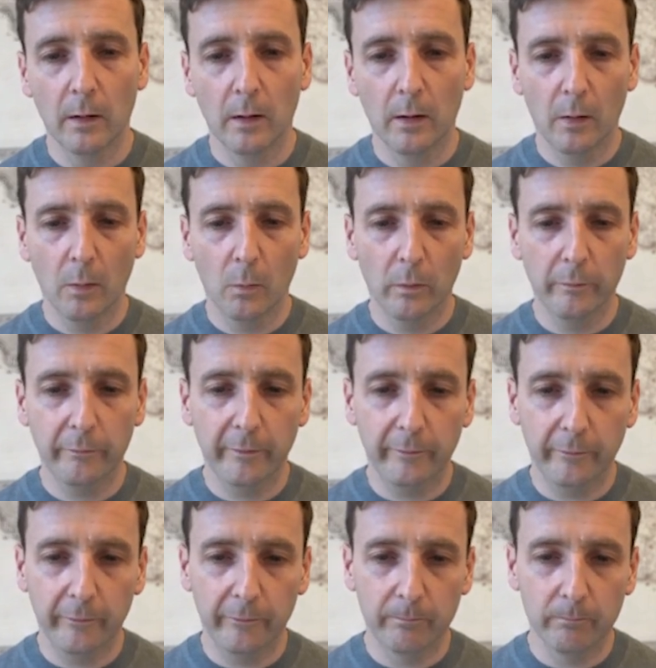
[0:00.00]
Once
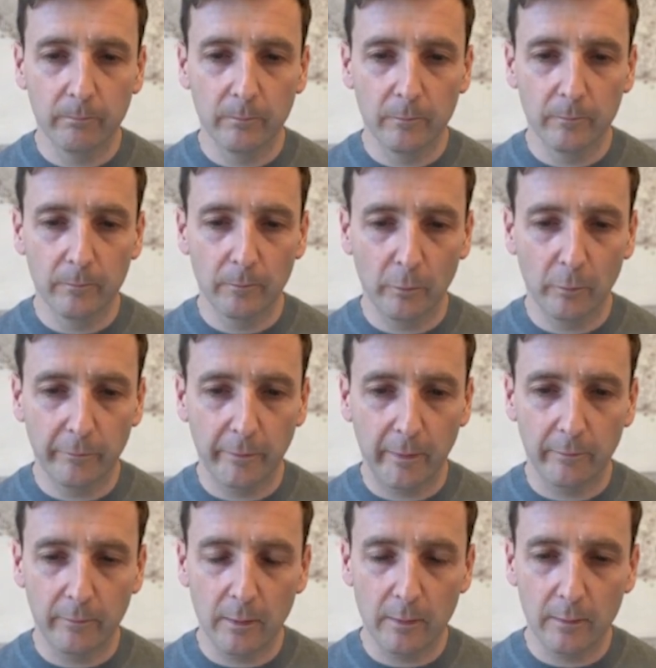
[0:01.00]
that's
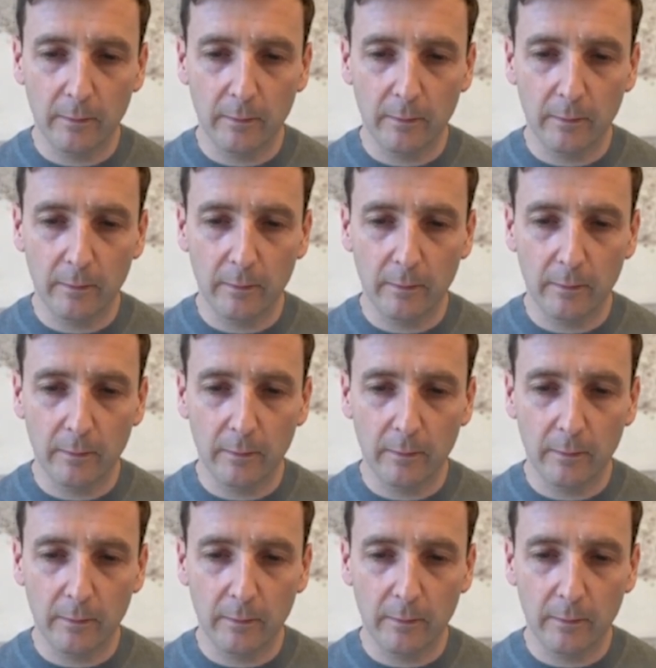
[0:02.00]
done and it's